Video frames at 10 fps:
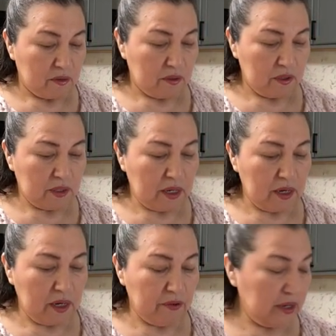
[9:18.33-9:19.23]
It's not
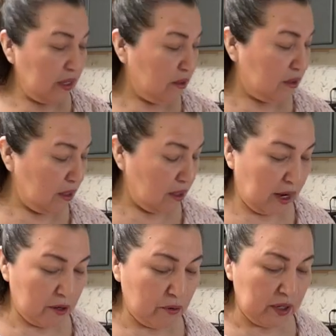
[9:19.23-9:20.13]
an everyday thing.
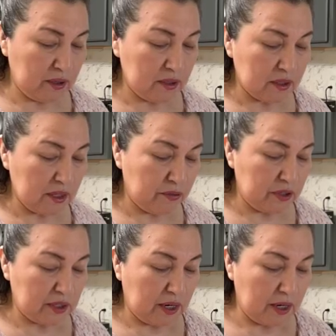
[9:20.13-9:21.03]
I don't eat this every
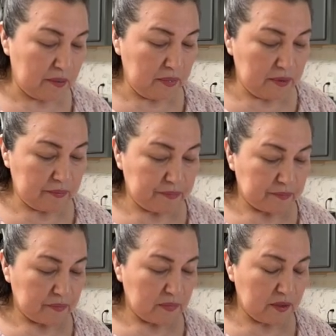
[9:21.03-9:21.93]
time.
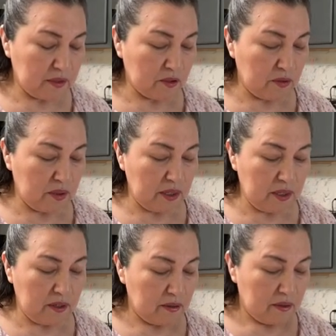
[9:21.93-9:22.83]
This is
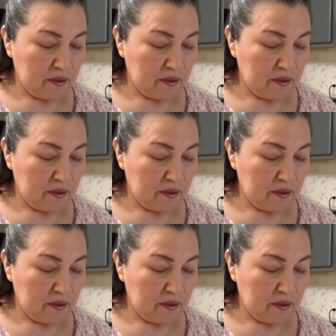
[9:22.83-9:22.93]
only,